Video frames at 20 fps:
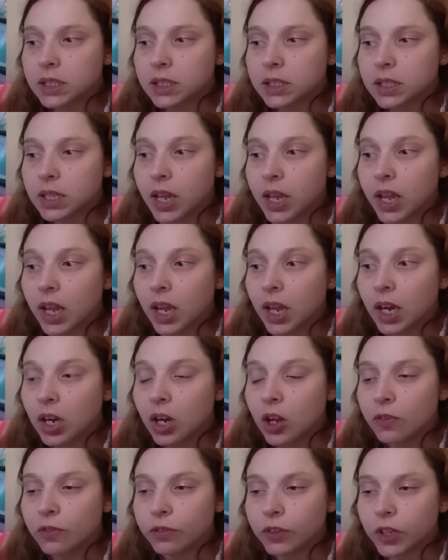in
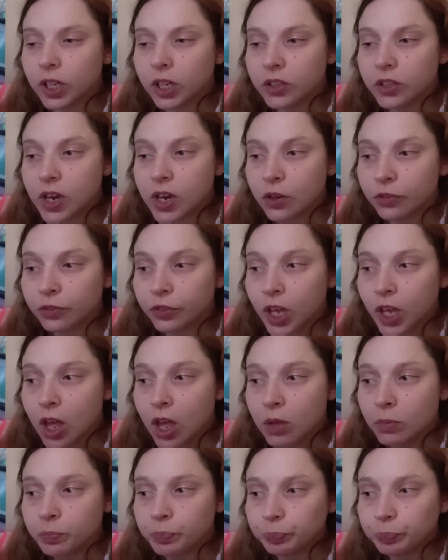Philadelphia,
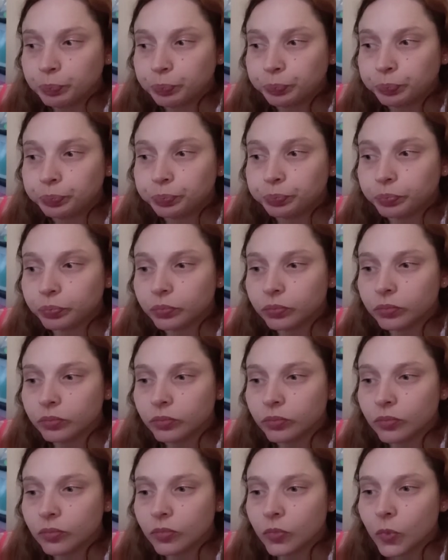
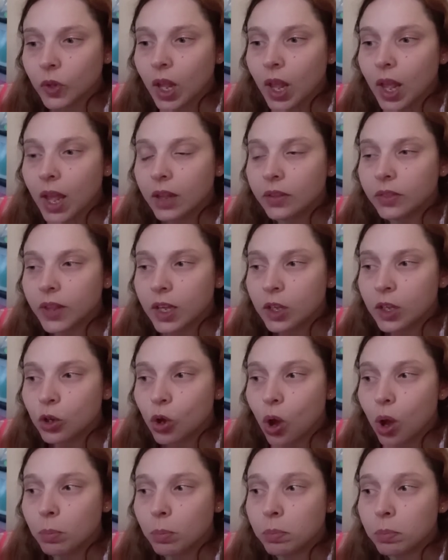and they
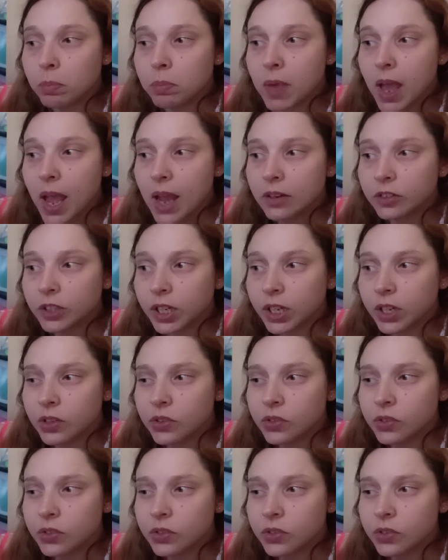got married